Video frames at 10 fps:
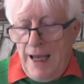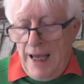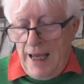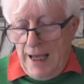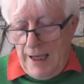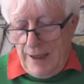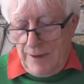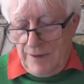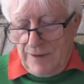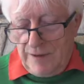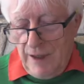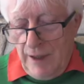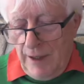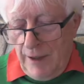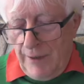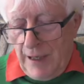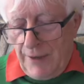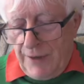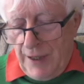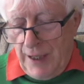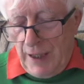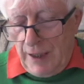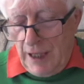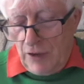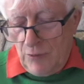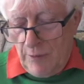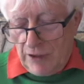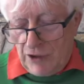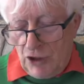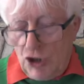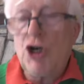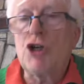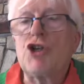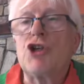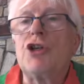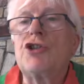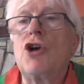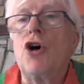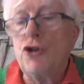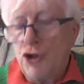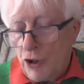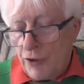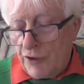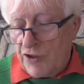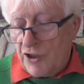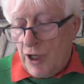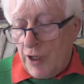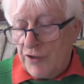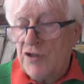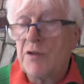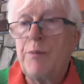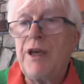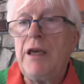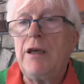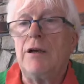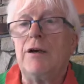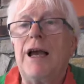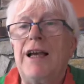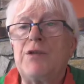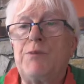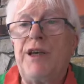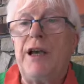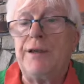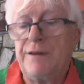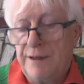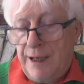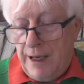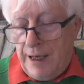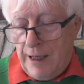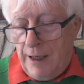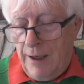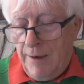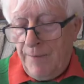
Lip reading: is that the Ketu Mars conjunction is conjunct the star Speaker, S-P-I-C-A.